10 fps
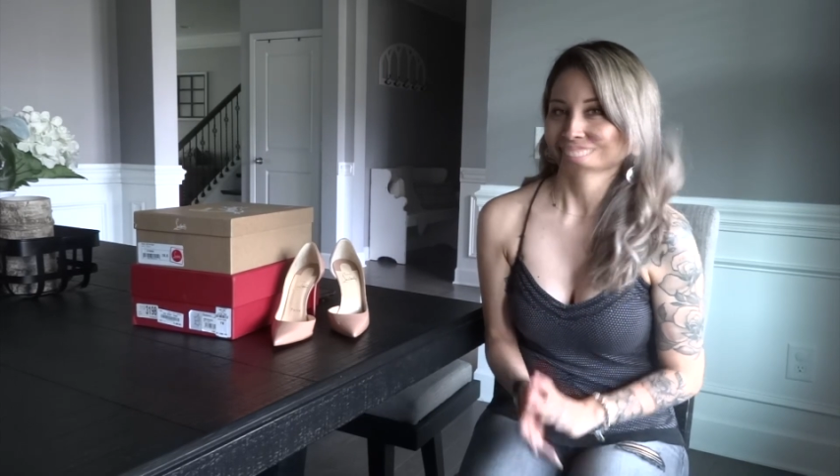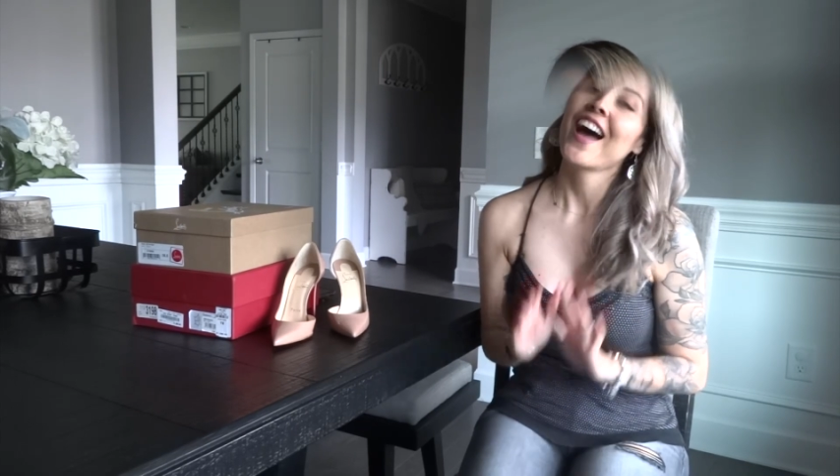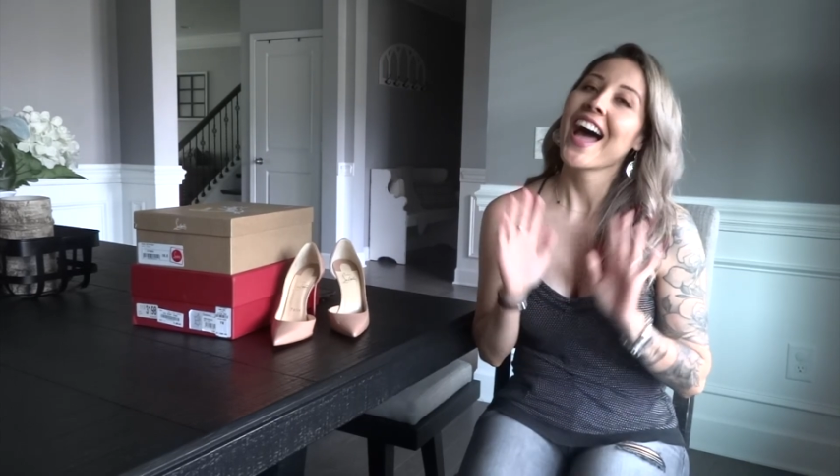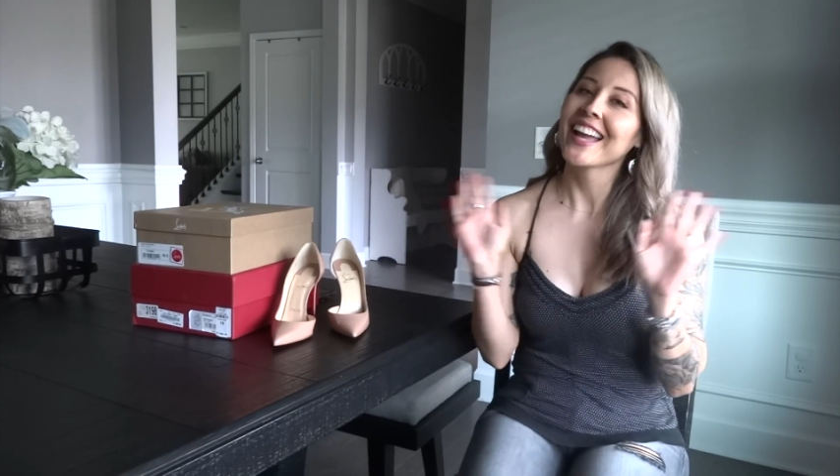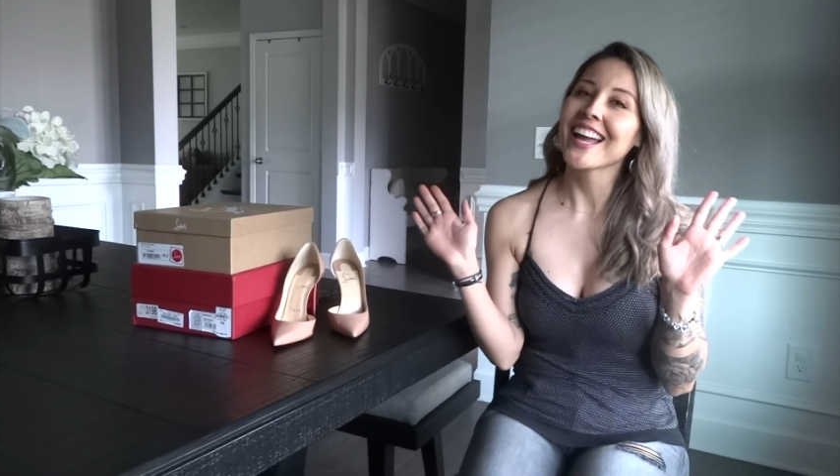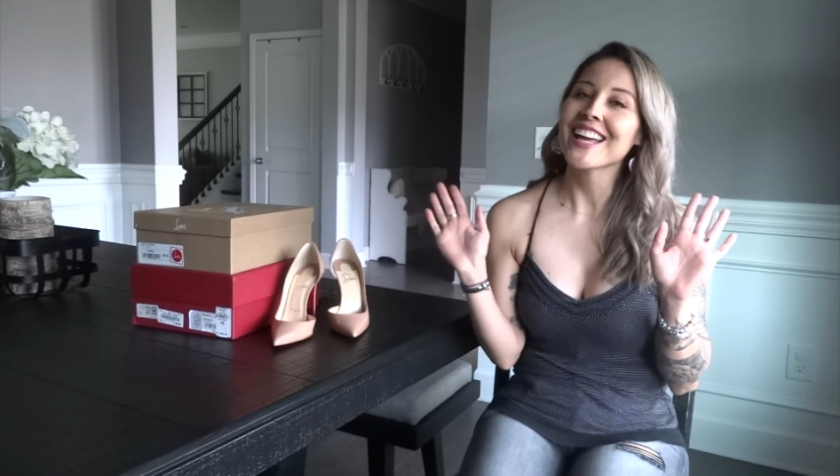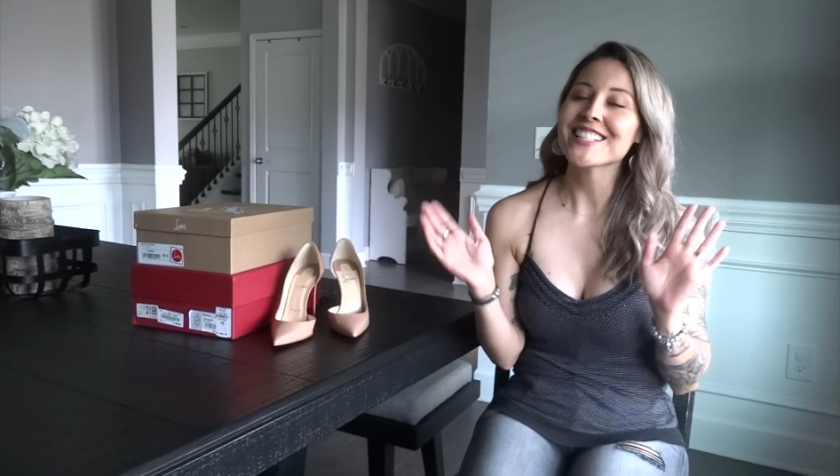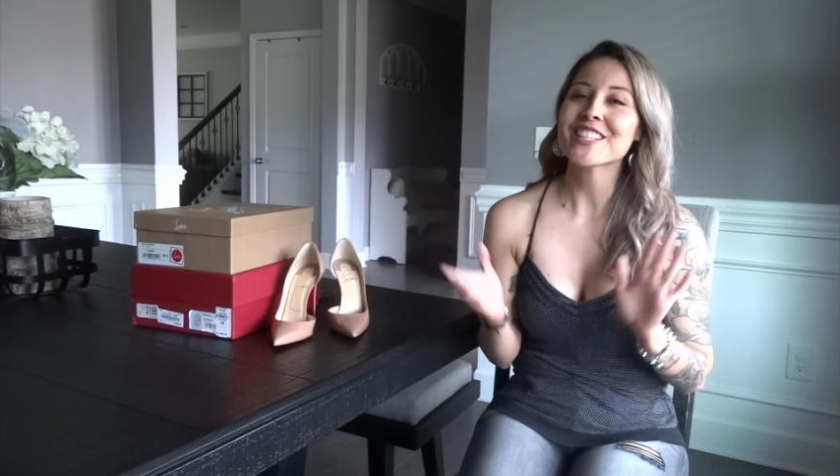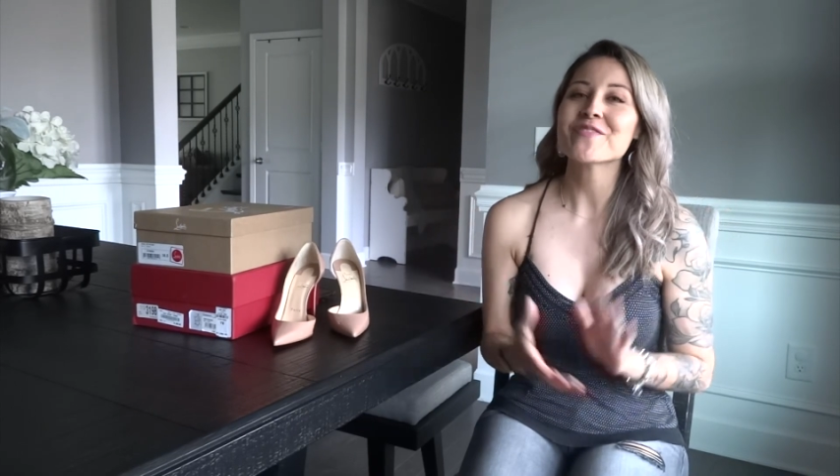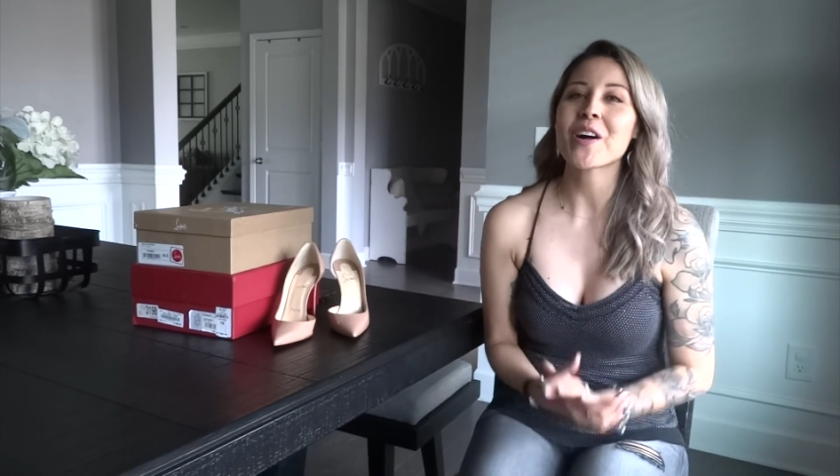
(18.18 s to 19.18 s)
Hi
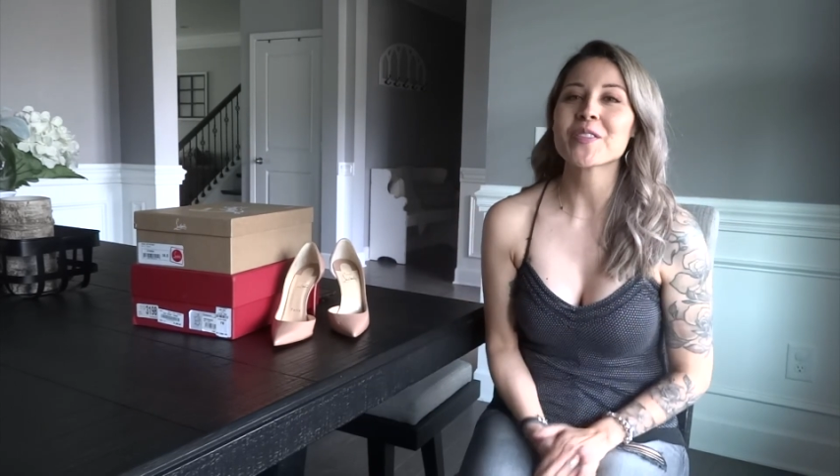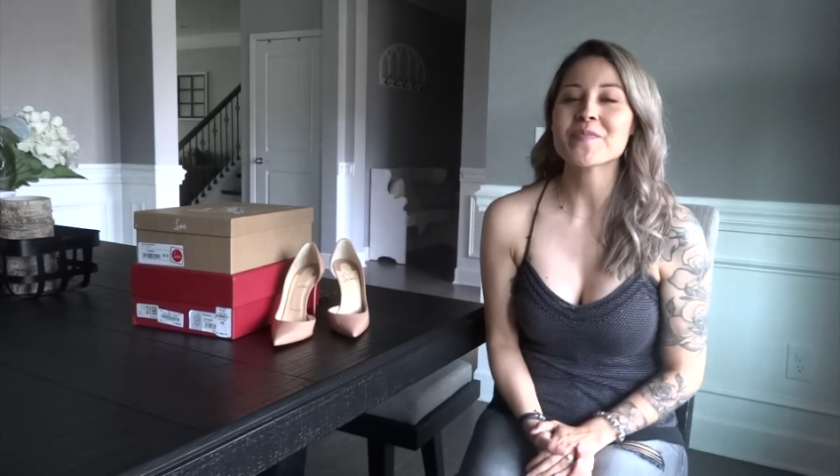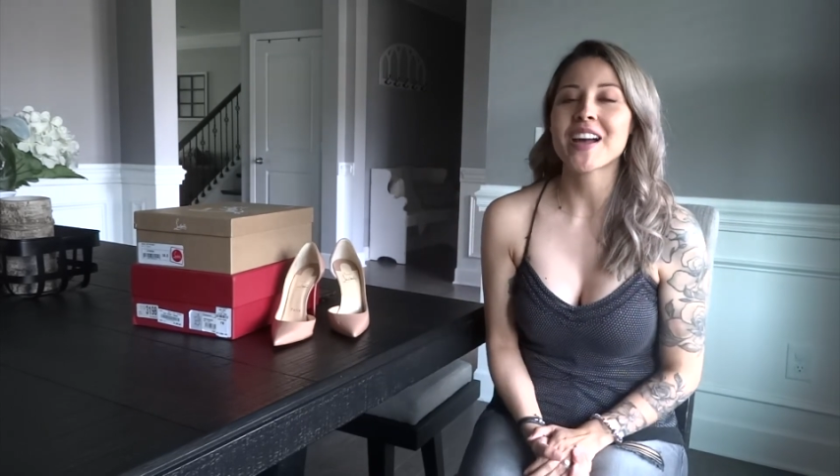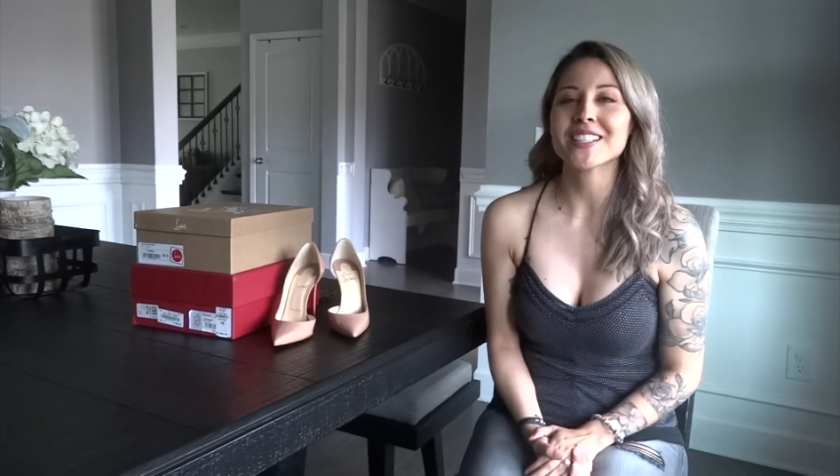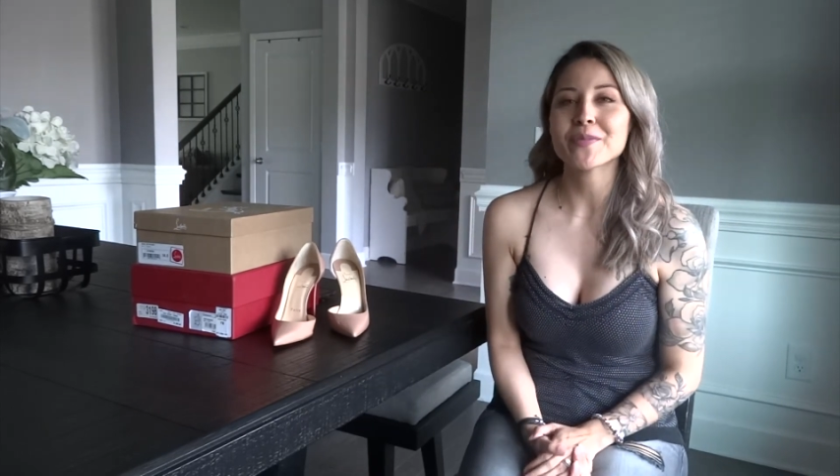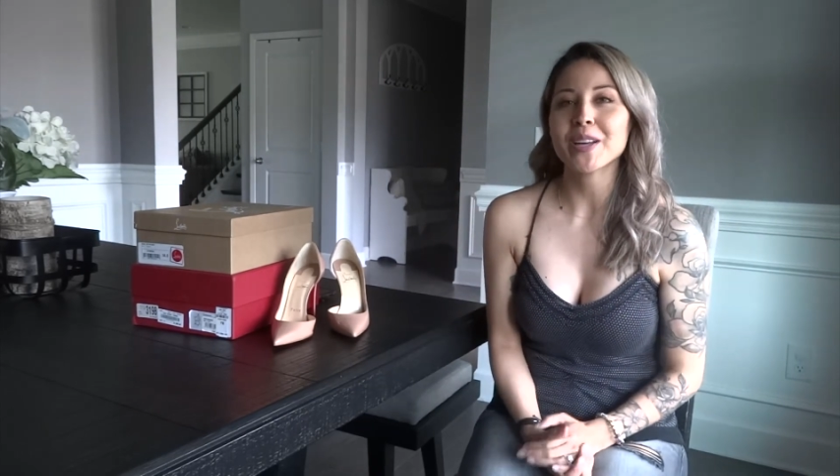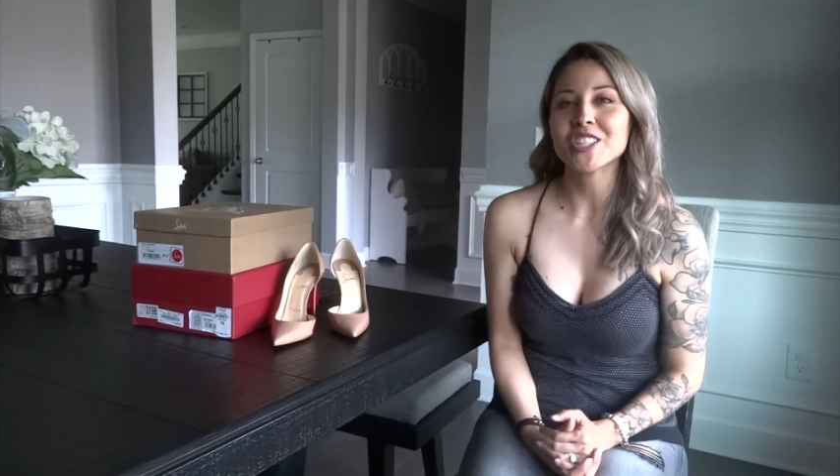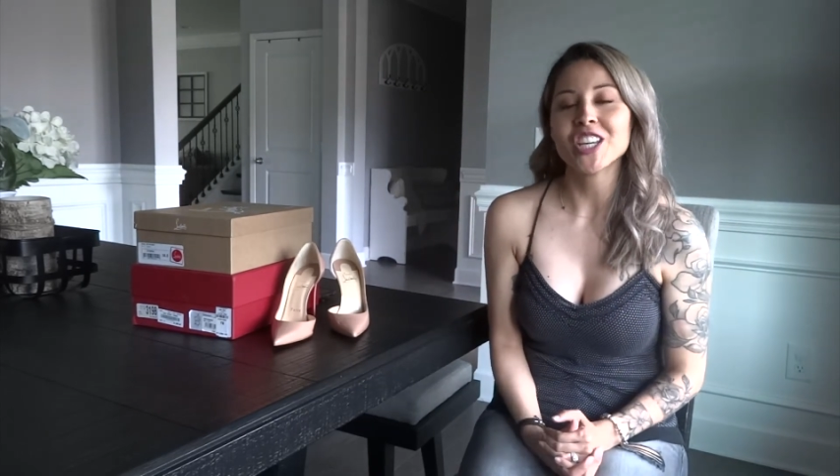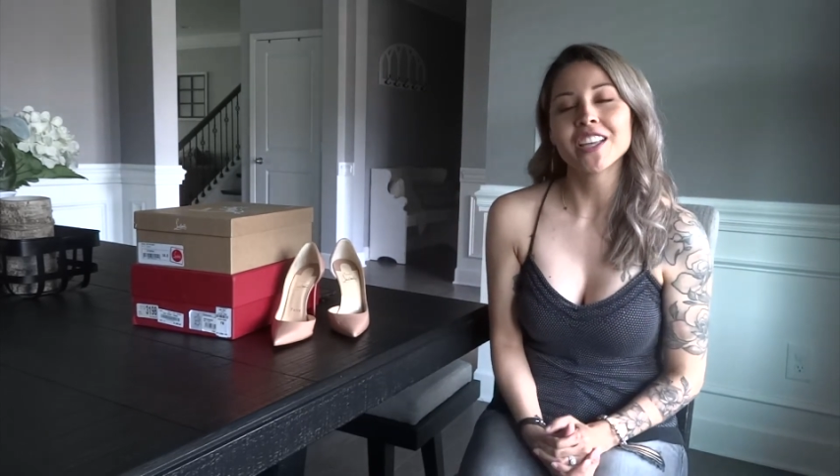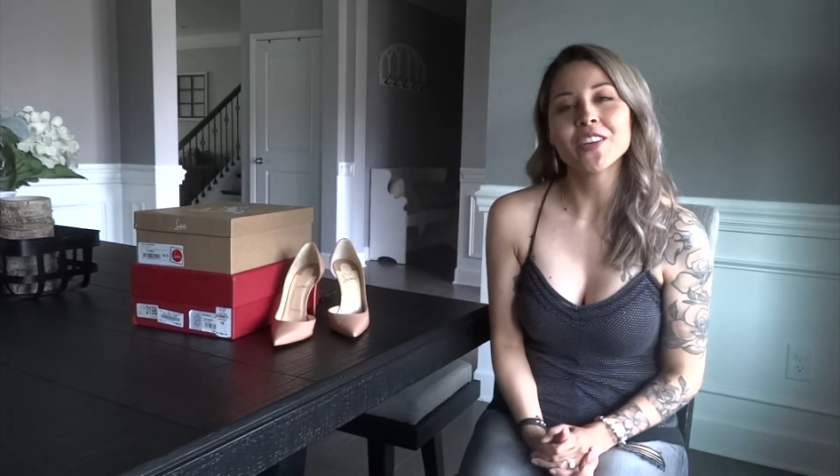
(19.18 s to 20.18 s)
guys, and welcome back to my
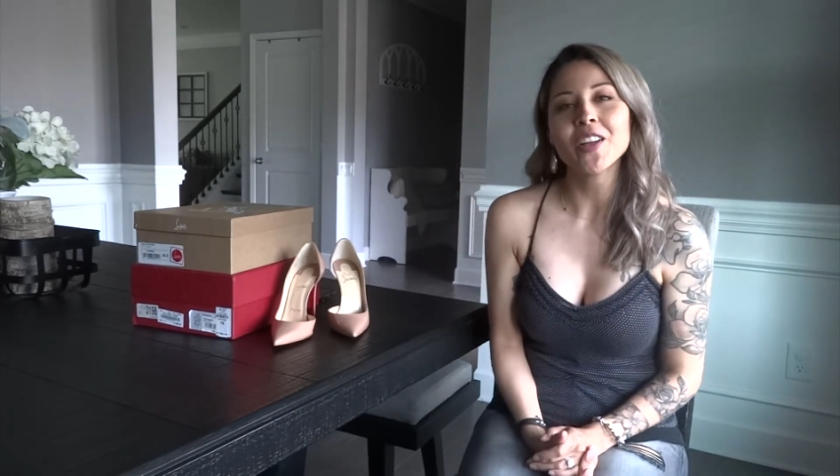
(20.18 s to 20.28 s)
channel.